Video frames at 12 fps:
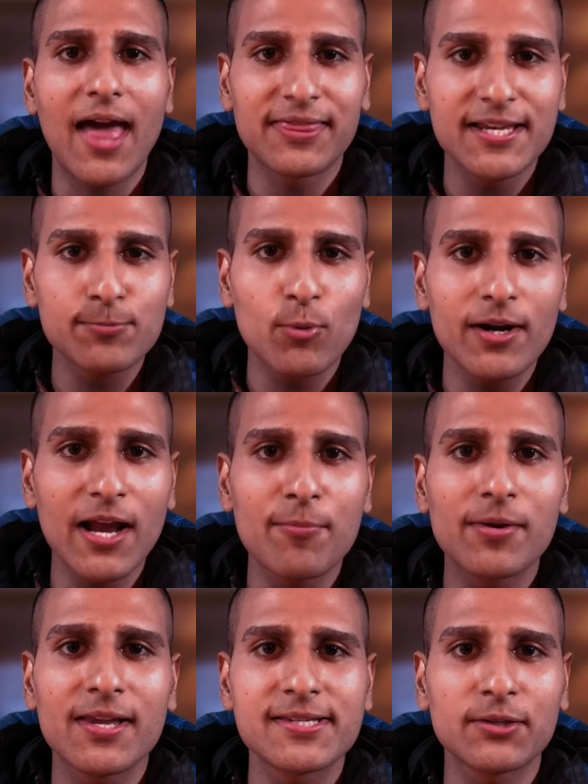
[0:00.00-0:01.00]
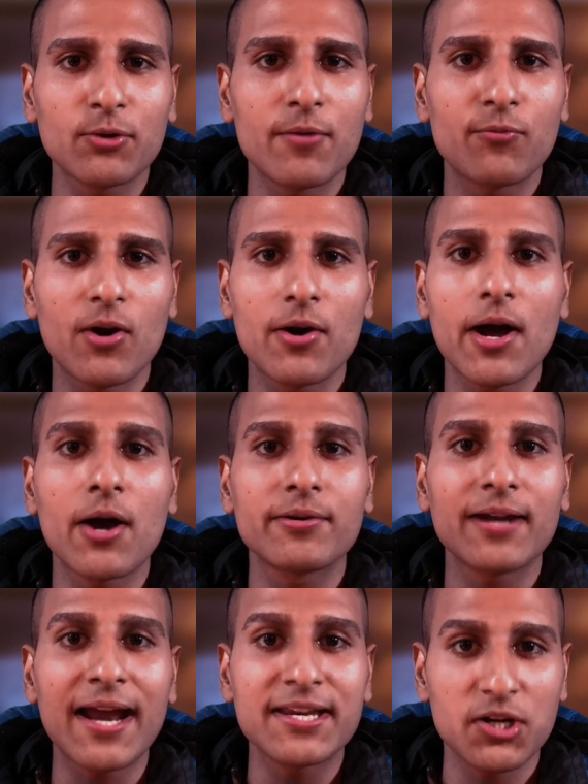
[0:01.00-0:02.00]
At this point, I've been listening to him for around
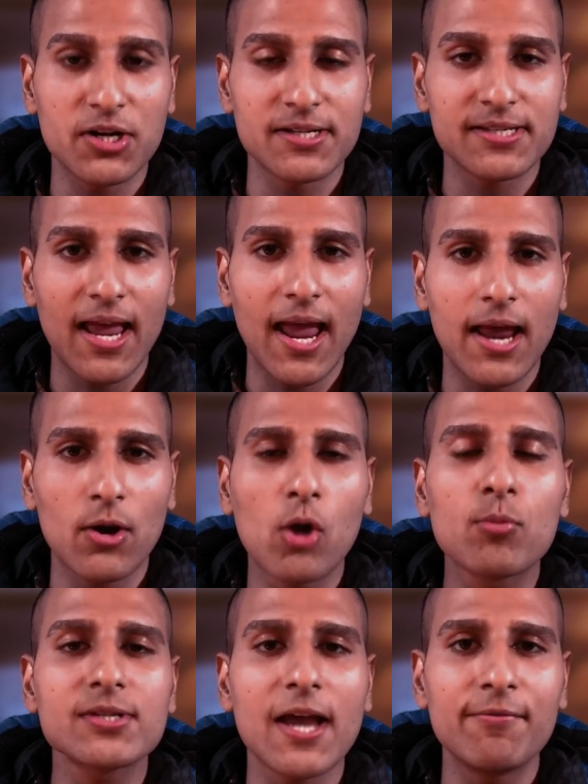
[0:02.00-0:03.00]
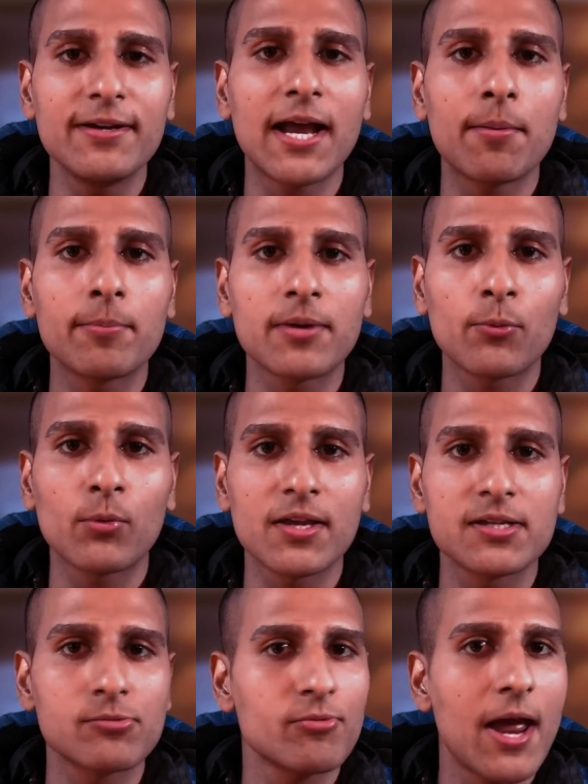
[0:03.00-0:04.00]
9 years, and almost every time I'm done with
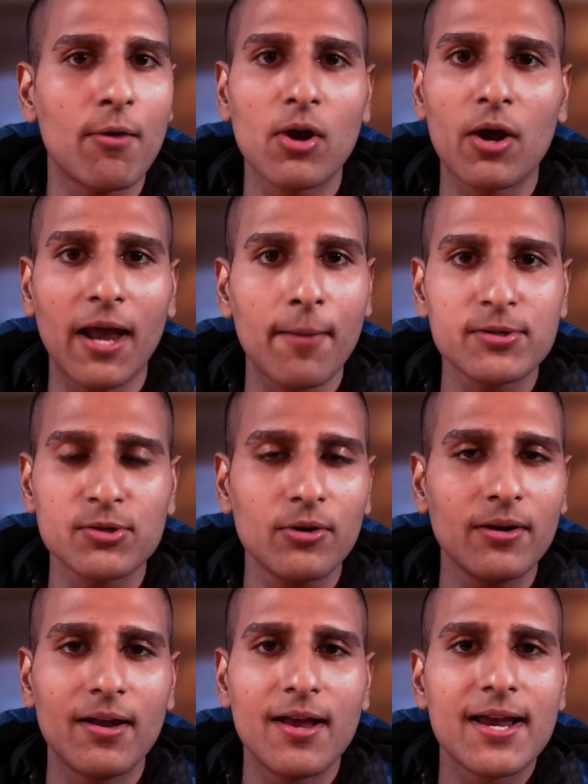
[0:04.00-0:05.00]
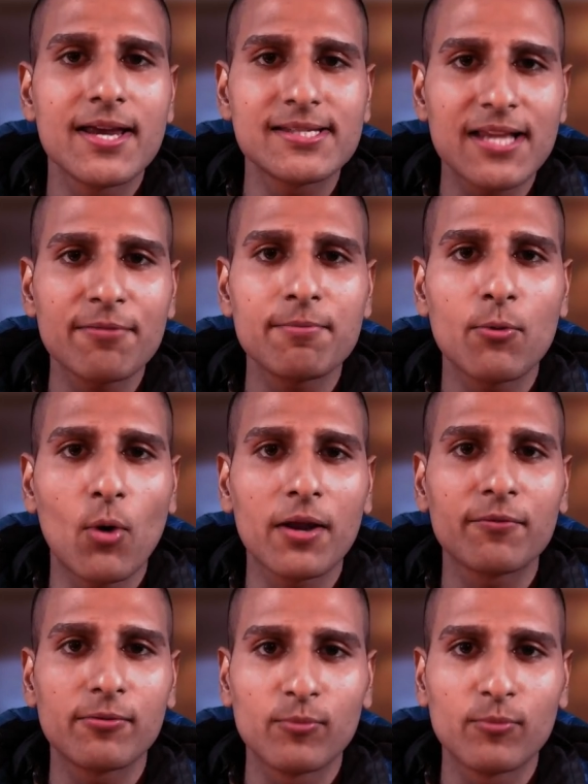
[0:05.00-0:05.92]
his 3-hour long episode, he's left me wanting for